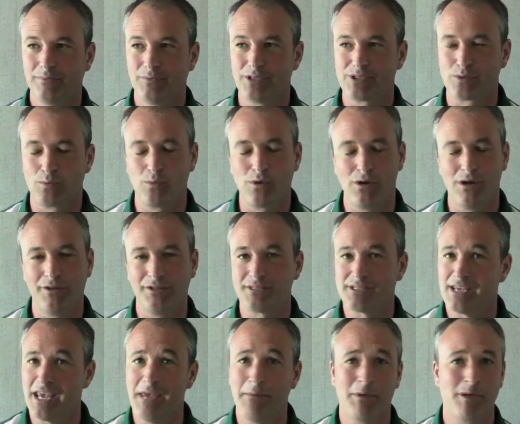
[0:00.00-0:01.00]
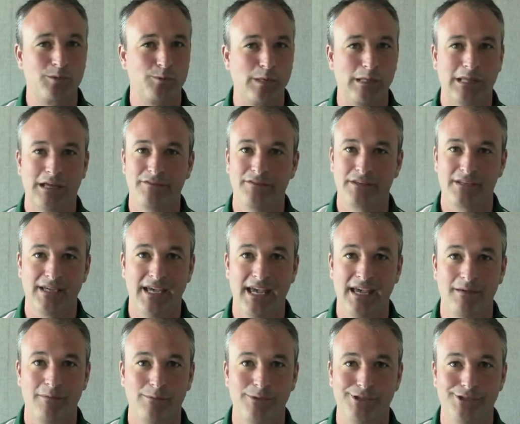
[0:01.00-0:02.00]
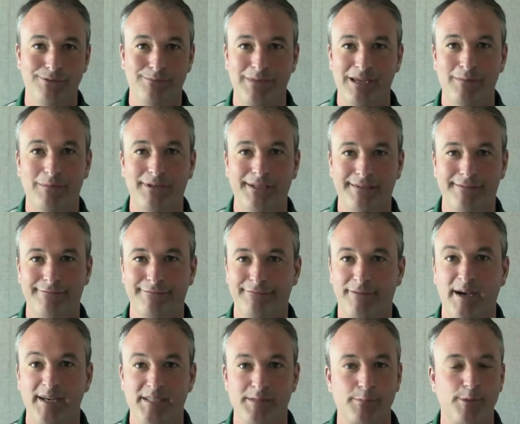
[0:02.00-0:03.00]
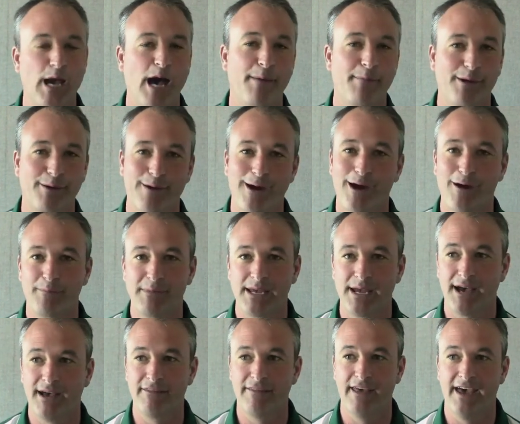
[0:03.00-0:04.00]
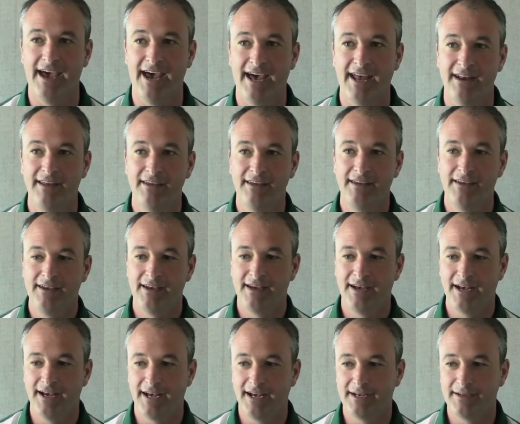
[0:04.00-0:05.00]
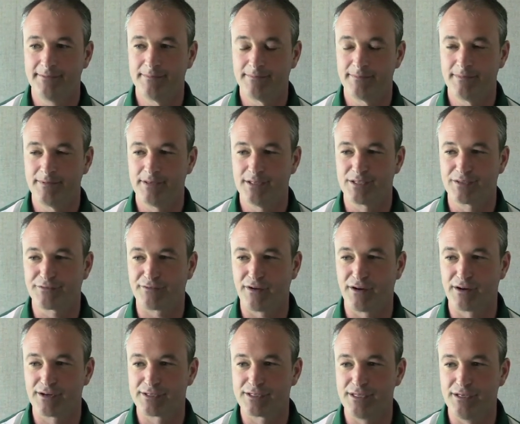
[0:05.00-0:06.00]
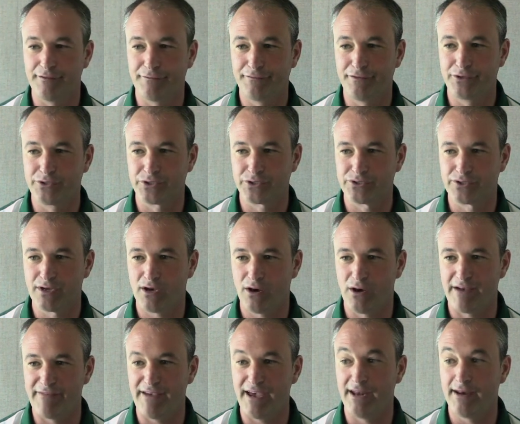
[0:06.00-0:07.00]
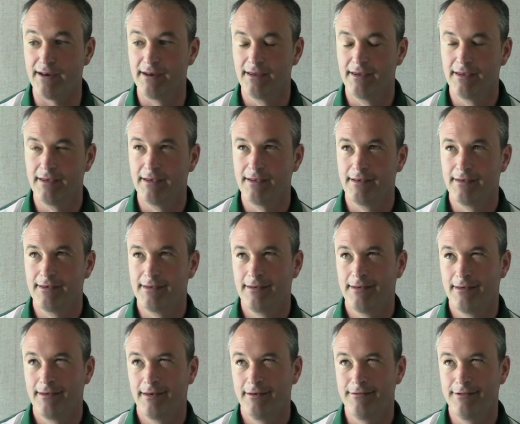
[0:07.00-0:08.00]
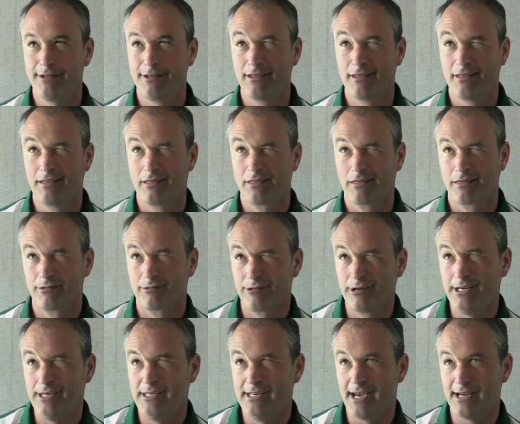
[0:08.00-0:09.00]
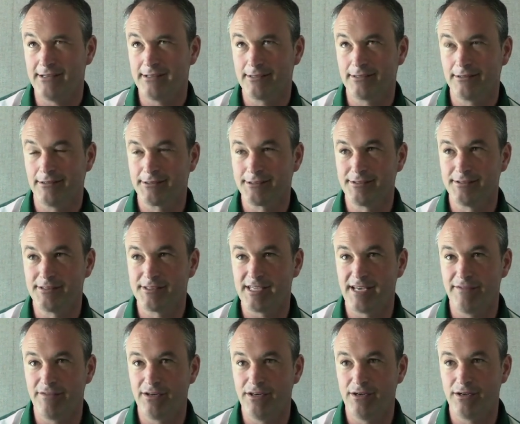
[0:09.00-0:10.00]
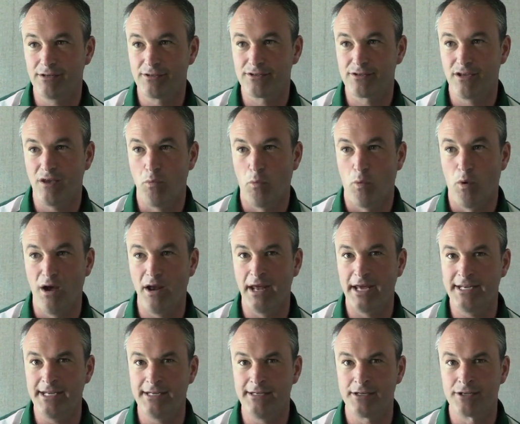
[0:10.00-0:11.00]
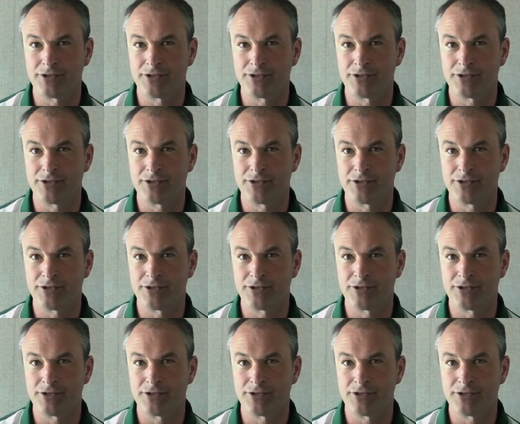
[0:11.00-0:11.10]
Listen, we're all in this game because we love the game. We should be able to find some common ground beyond that. As far as the officials go, I've had 3 technicals in 7 years, and one I didn't